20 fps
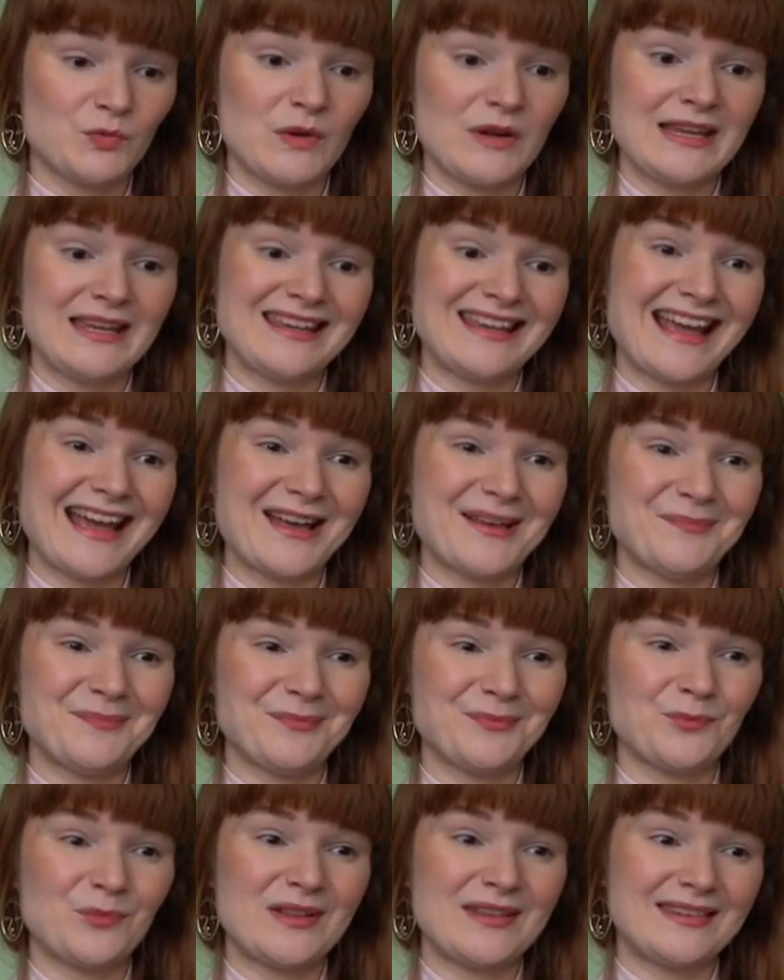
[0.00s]
We
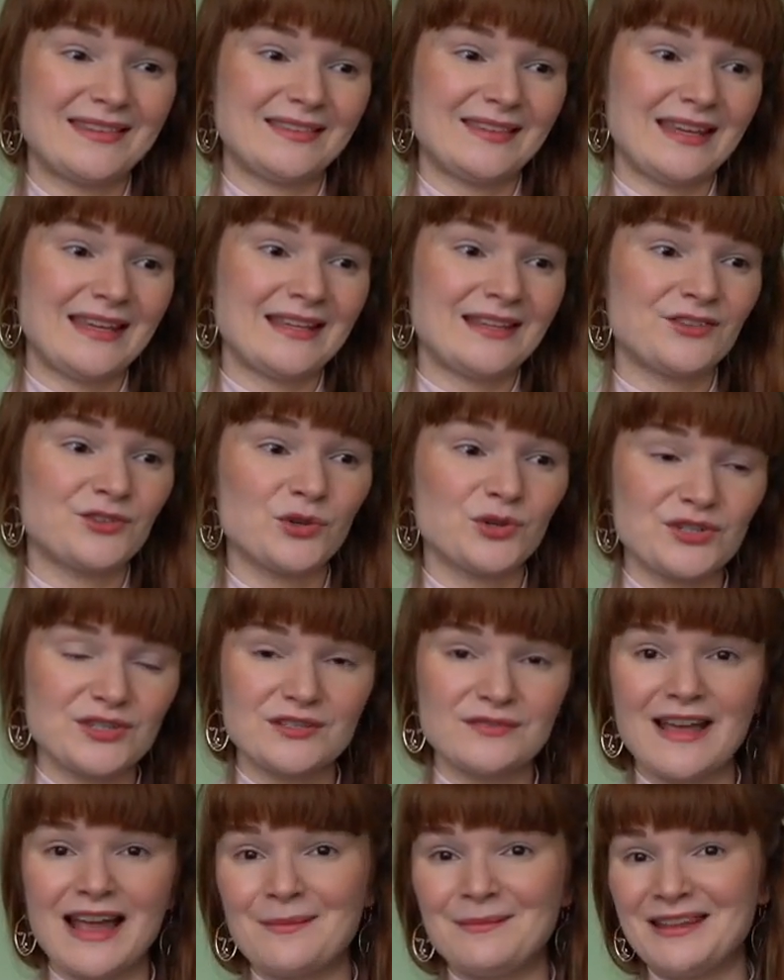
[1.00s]
went to see
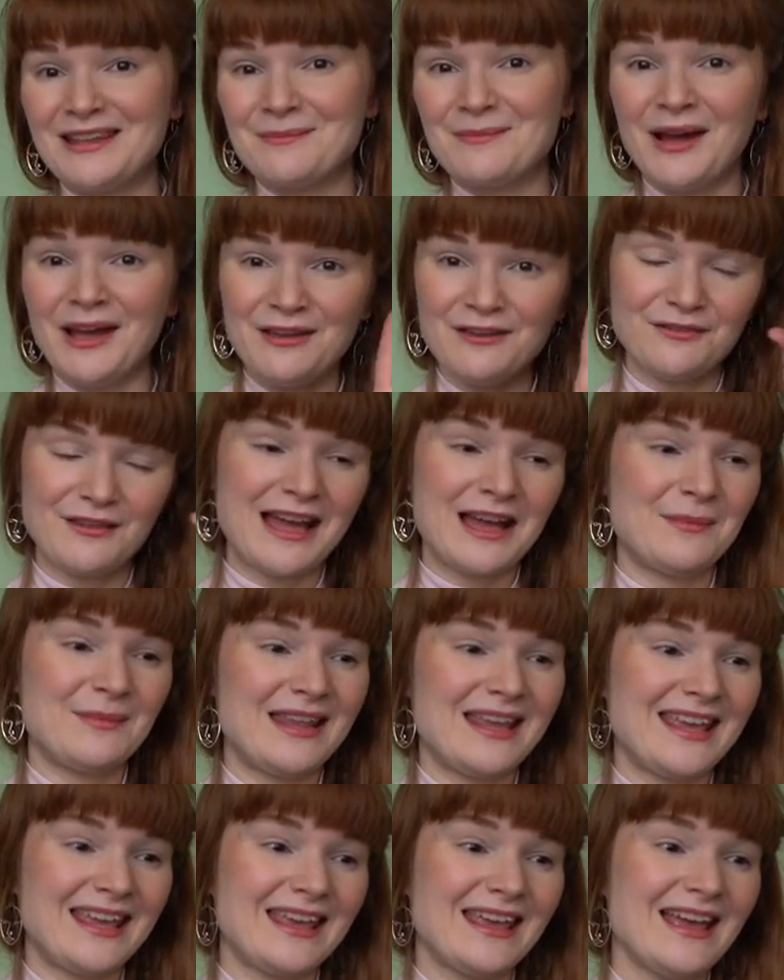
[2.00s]
Josh's family, my
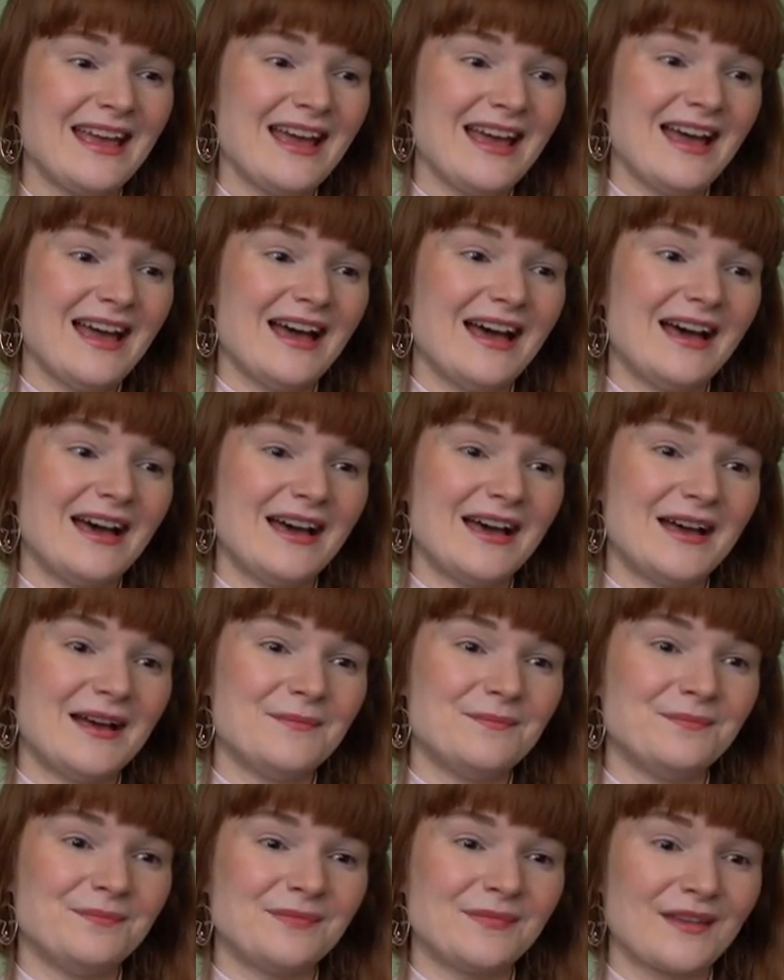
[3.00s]
family,
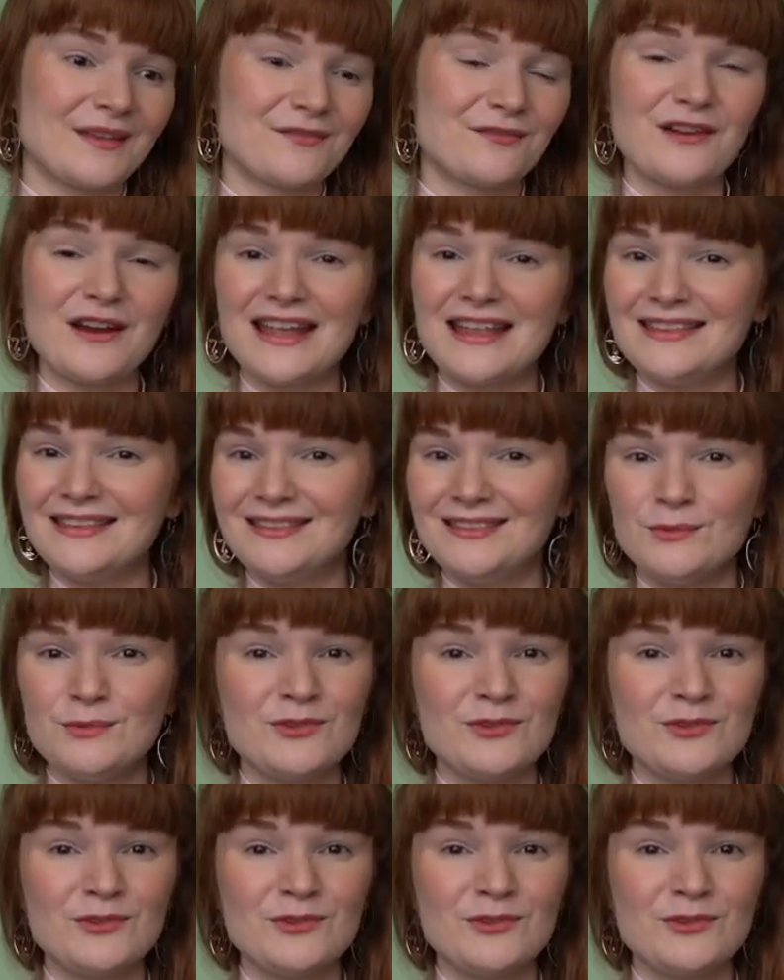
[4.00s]
friends.